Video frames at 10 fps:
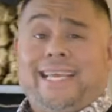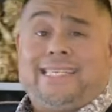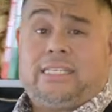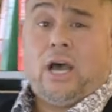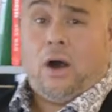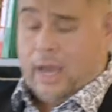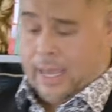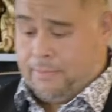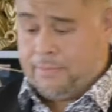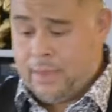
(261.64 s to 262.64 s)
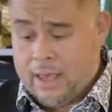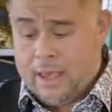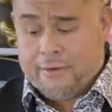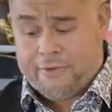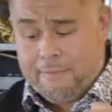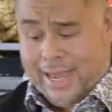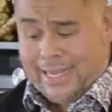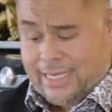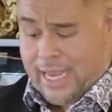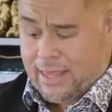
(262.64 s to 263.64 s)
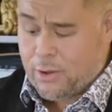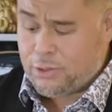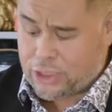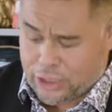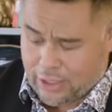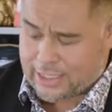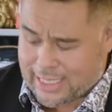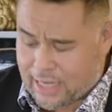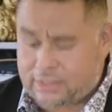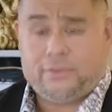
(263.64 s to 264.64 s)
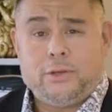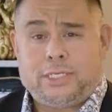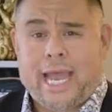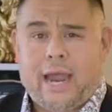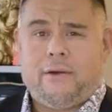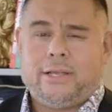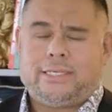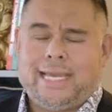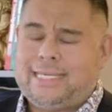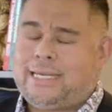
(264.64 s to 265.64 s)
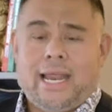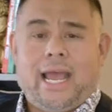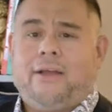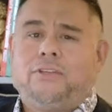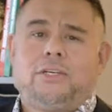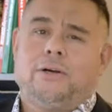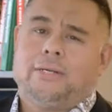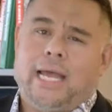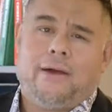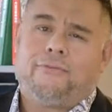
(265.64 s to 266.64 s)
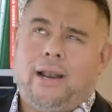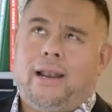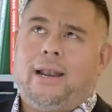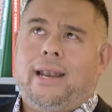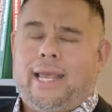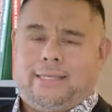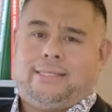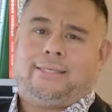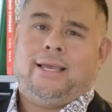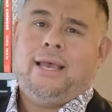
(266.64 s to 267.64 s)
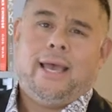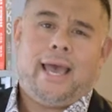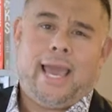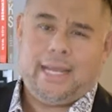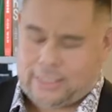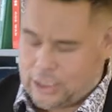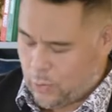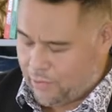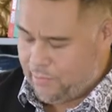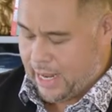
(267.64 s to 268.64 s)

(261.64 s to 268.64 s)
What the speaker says: this time. For me to get those sugars out of those carrots, it's gonna have to cook now for at least 8 to 12